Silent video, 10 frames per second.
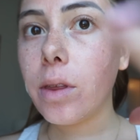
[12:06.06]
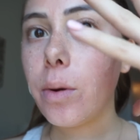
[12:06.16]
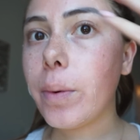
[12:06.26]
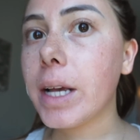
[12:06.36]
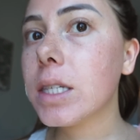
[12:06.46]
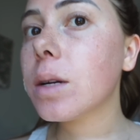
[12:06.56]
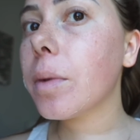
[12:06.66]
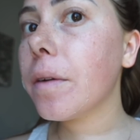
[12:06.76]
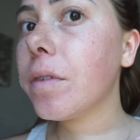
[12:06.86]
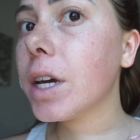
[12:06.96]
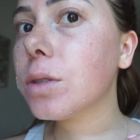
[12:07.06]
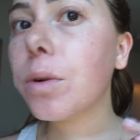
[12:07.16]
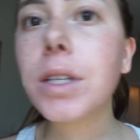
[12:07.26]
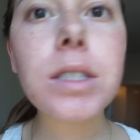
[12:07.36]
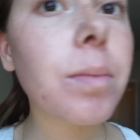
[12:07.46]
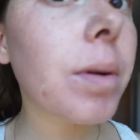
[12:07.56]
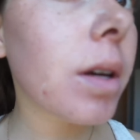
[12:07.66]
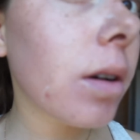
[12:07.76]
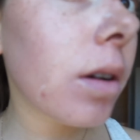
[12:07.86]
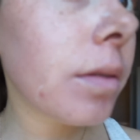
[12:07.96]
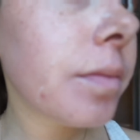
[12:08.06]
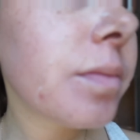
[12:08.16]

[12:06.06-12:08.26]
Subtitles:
the rest of my face wants to peel.